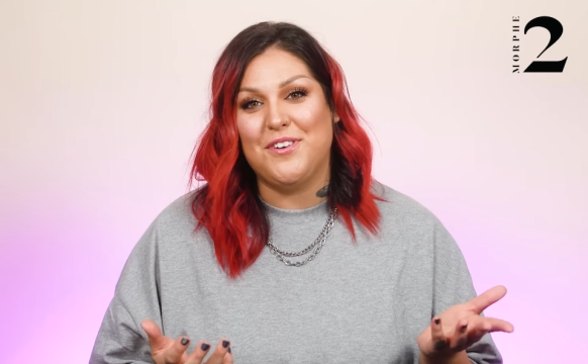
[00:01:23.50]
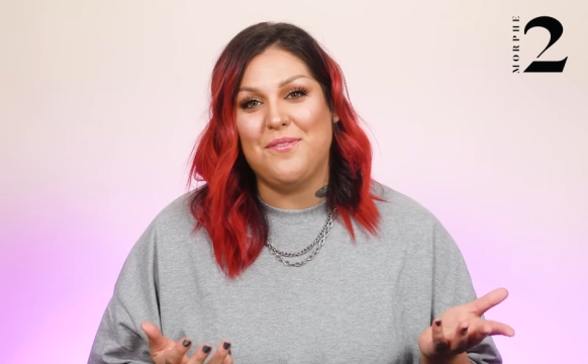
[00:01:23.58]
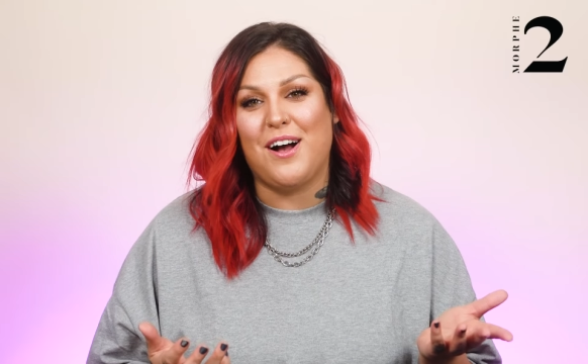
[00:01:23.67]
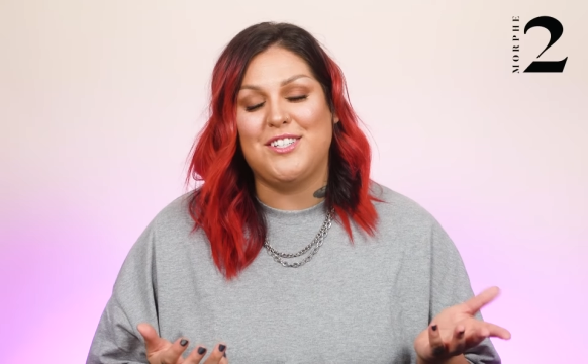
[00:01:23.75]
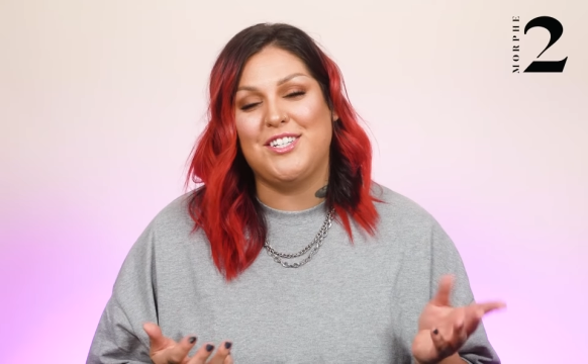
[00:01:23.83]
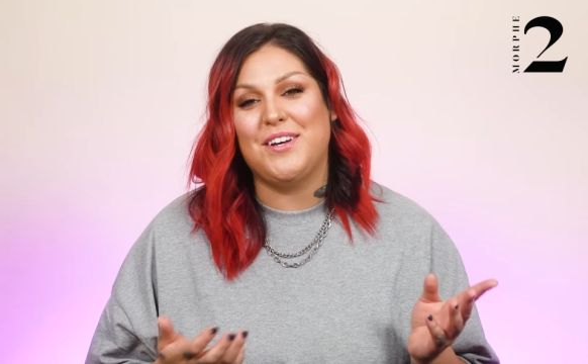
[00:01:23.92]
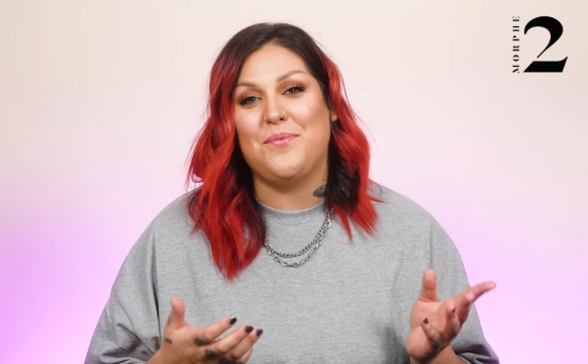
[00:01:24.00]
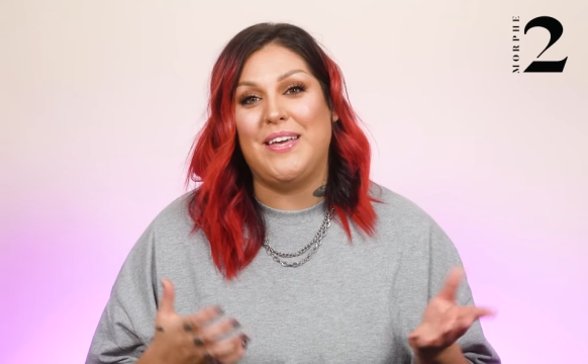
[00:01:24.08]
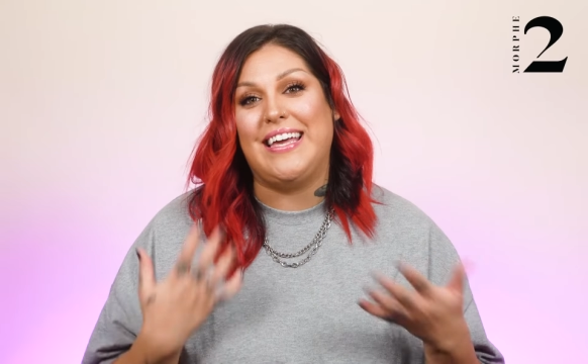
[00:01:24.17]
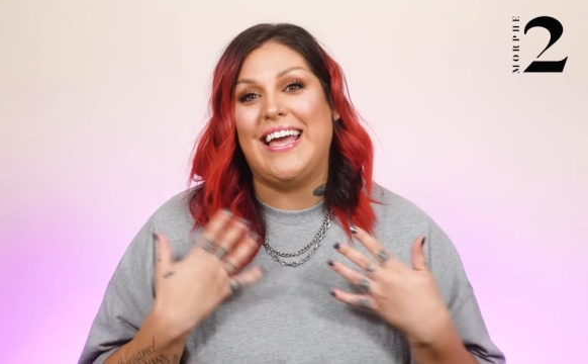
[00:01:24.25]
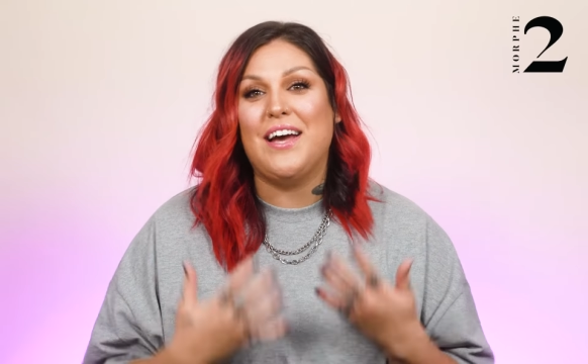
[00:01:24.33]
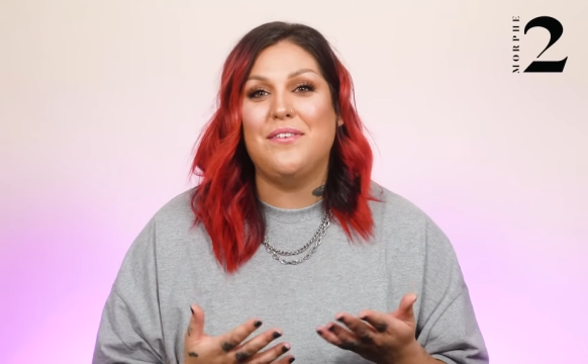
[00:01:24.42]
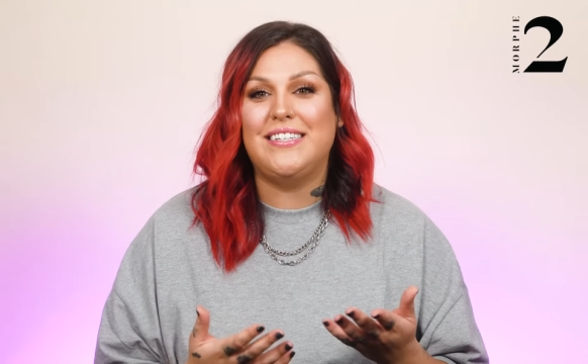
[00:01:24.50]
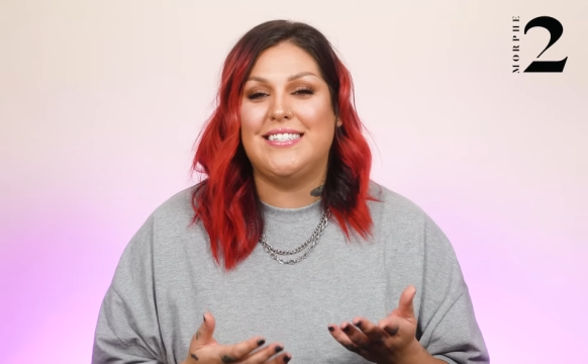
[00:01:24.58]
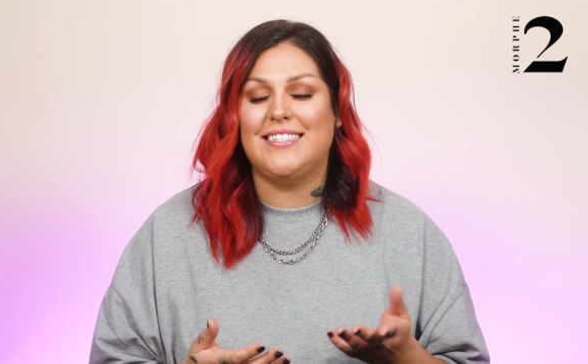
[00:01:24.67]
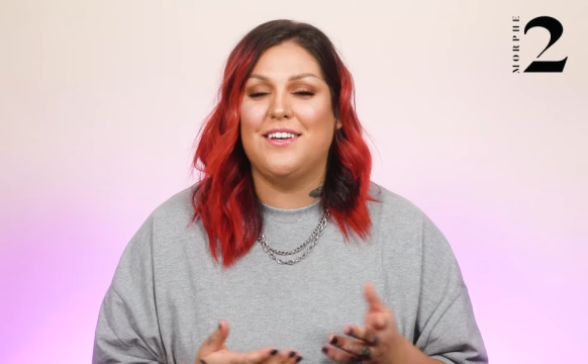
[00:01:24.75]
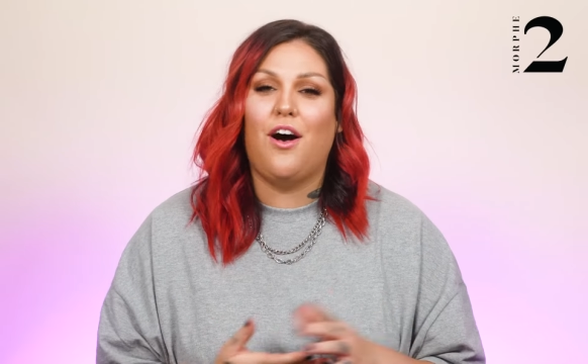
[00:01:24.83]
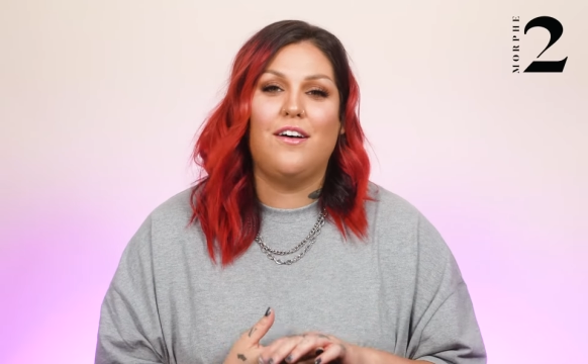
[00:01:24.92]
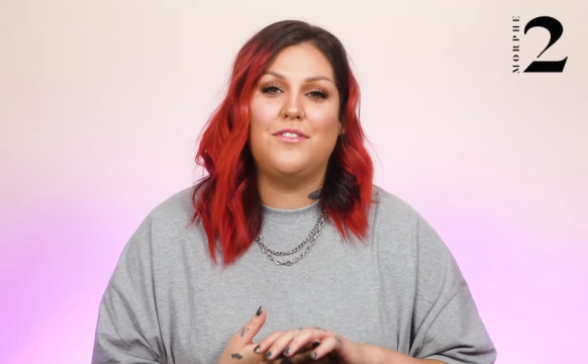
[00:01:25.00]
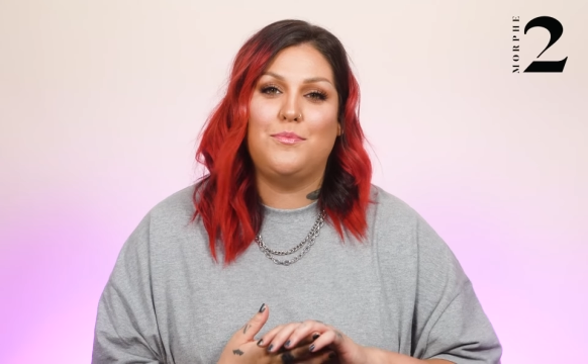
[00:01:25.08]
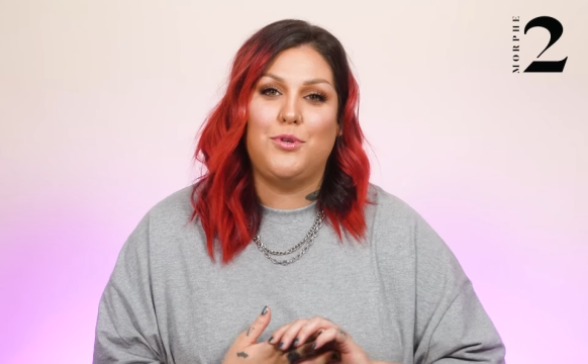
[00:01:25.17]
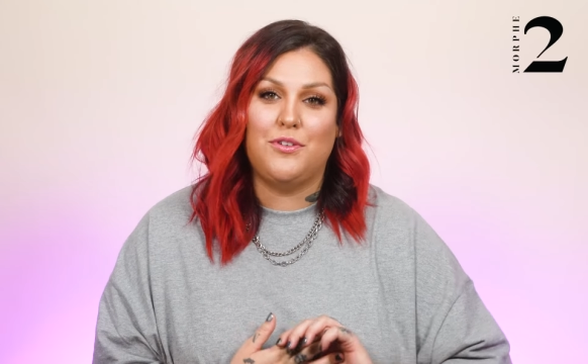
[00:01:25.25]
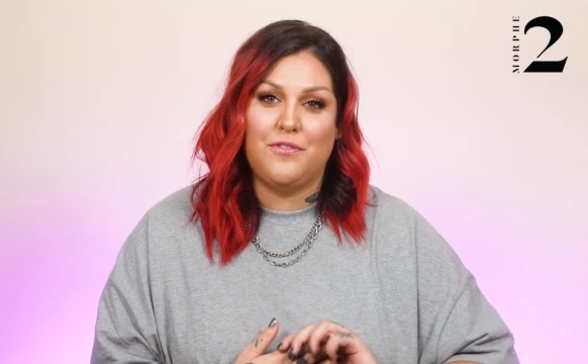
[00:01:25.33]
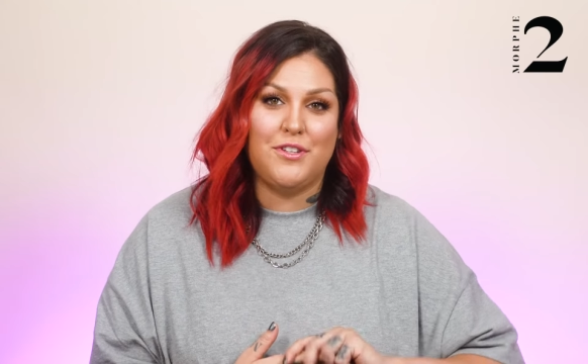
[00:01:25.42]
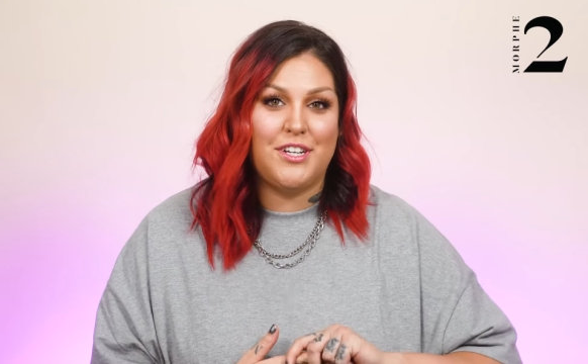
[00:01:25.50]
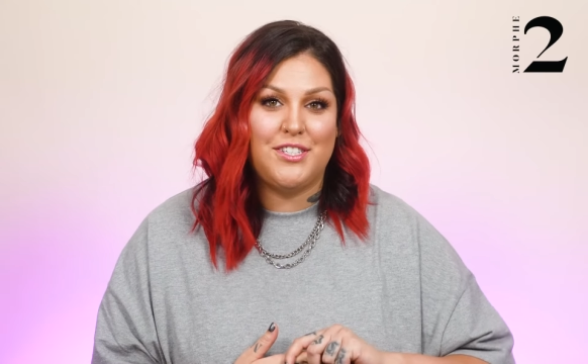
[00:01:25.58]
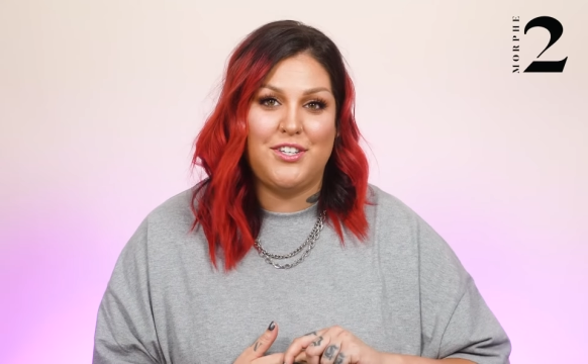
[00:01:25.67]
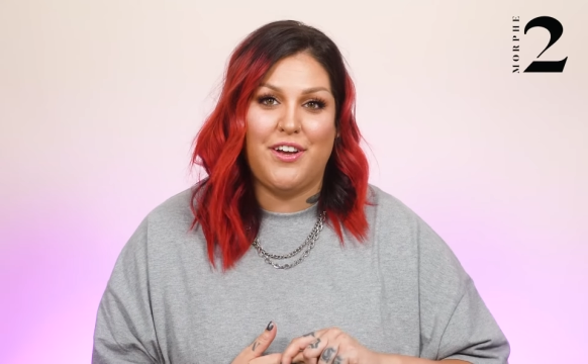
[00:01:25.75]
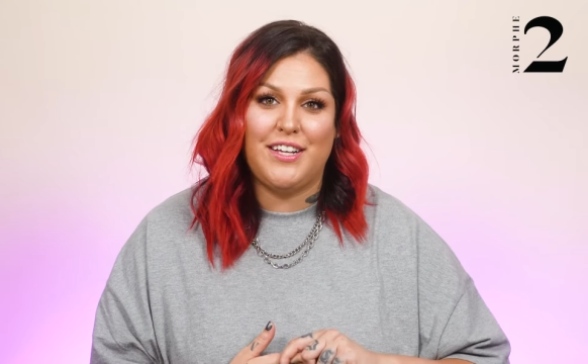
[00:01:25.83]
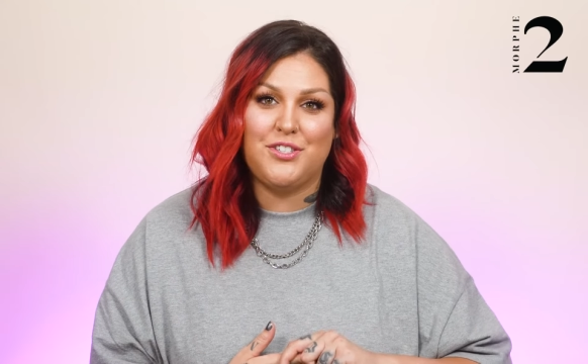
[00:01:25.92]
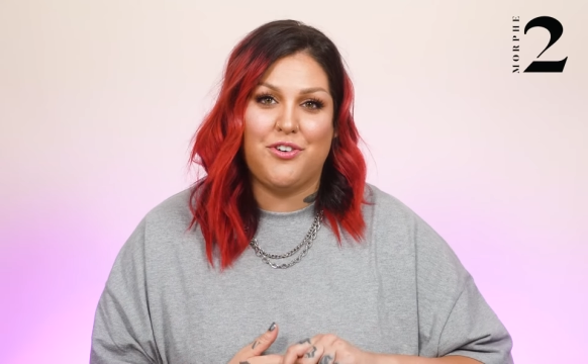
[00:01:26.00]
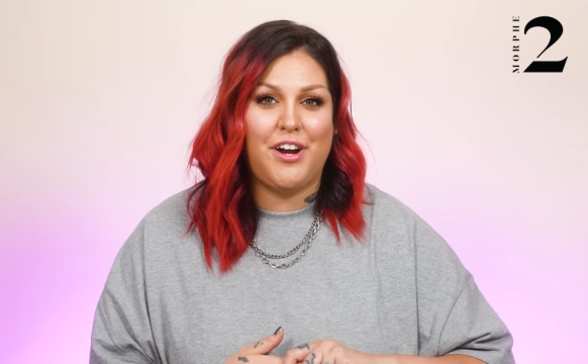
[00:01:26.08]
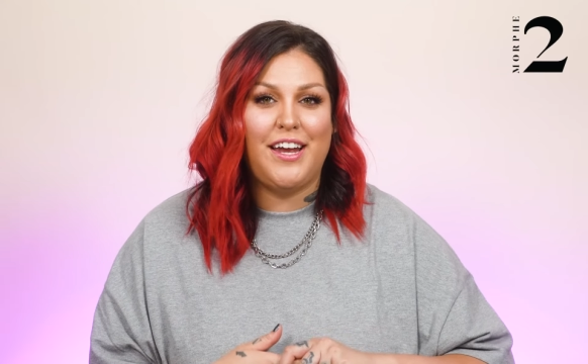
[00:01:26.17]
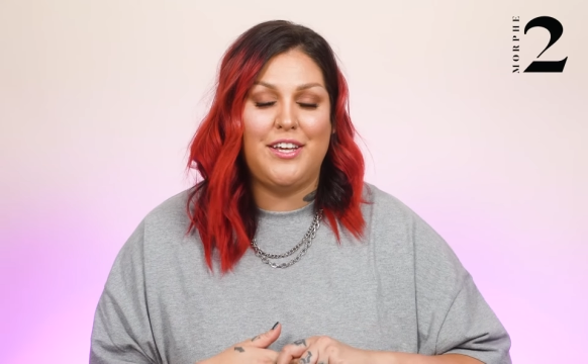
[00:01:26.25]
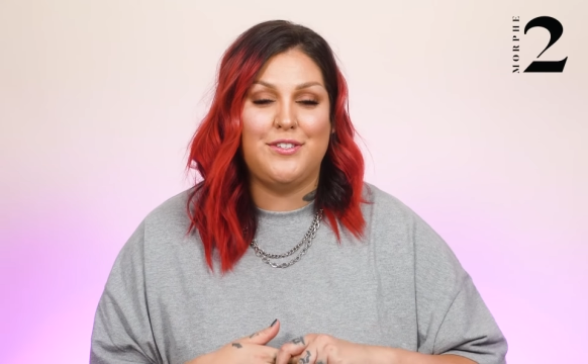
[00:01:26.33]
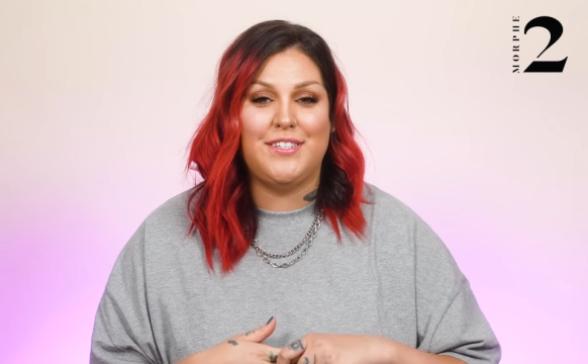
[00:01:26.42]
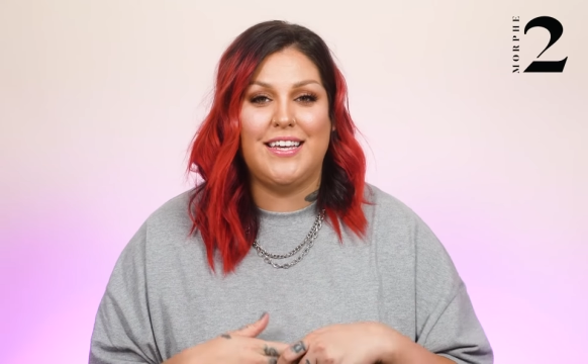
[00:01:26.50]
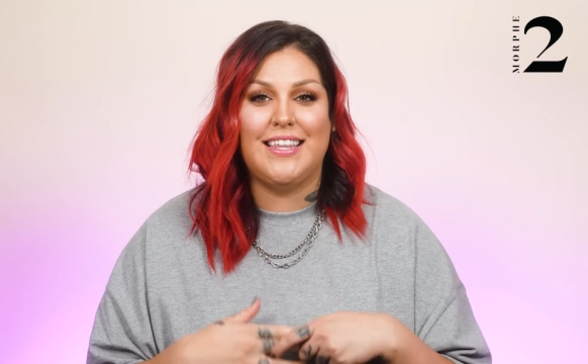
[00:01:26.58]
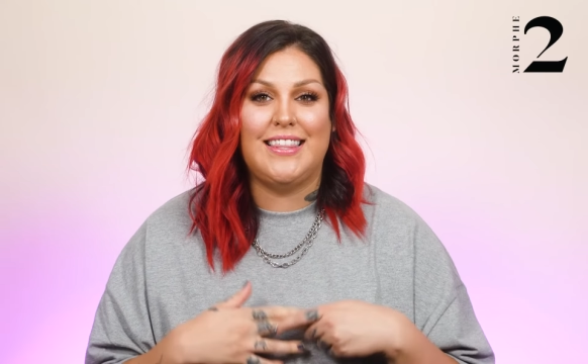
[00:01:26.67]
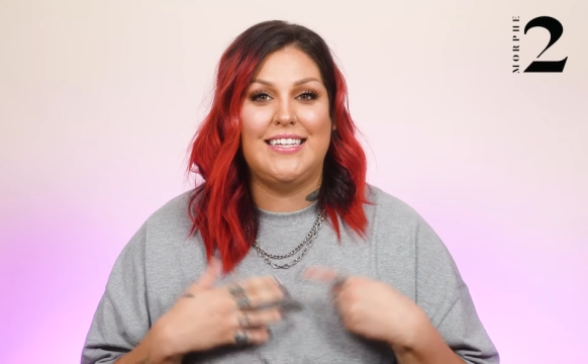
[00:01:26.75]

for watching. We can't wait to see all of the beautiful looks you guys create using